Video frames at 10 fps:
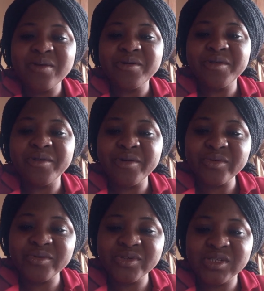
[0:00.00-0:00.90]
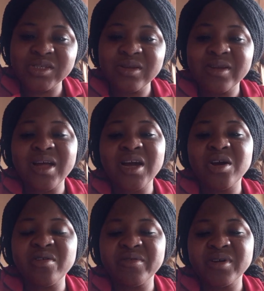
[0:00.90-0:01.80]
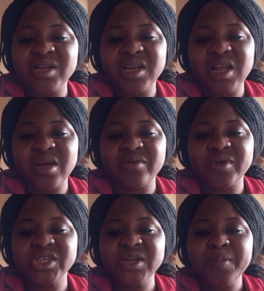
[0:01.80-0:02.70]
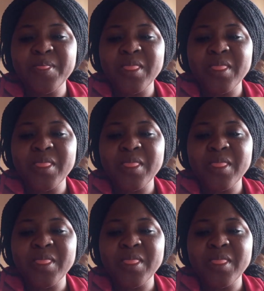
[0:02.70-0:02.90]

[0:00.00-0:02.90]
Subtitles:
rules that govern the language.